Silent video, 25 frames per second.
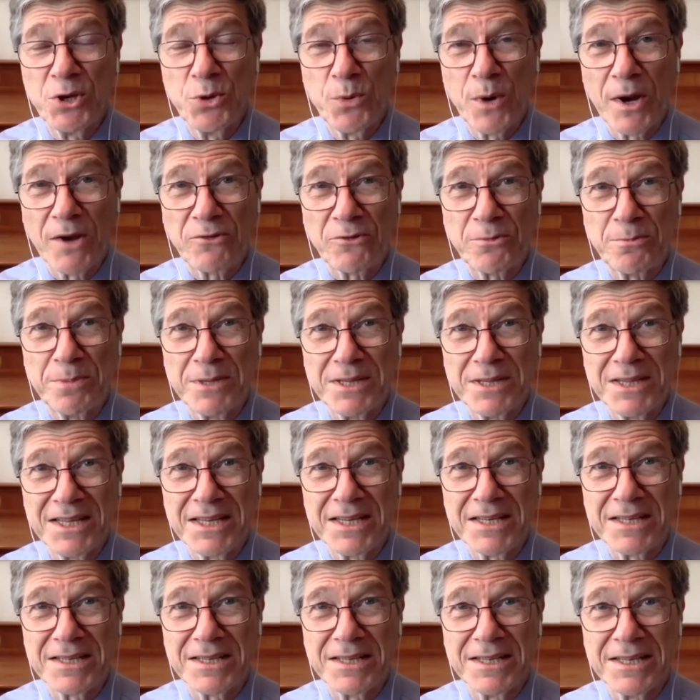US
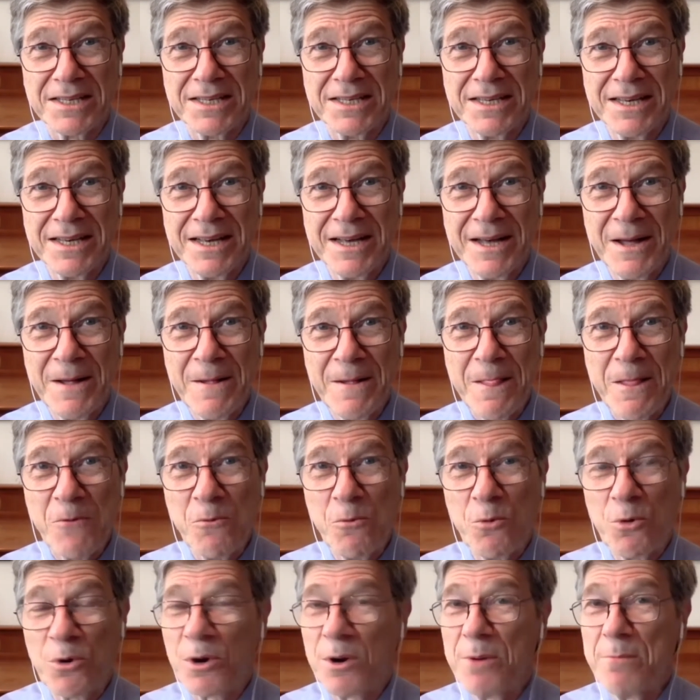politically,
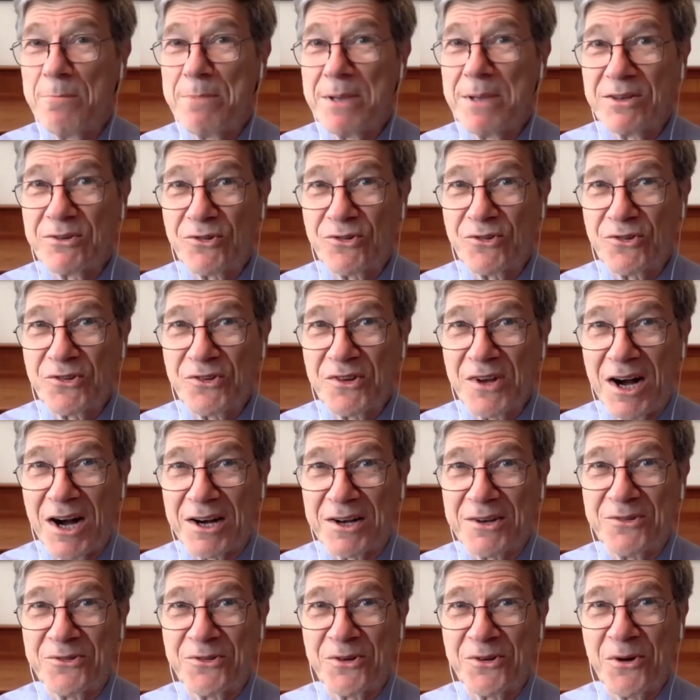we're a bit
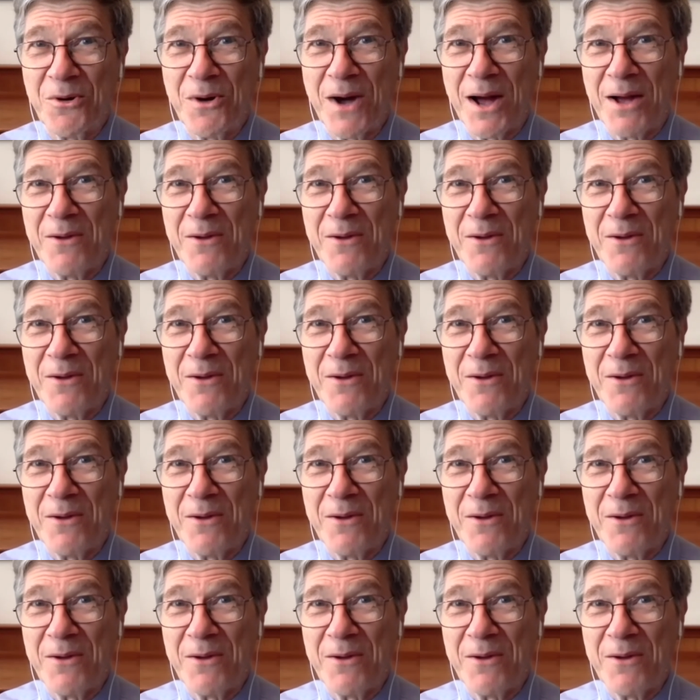stuck. So I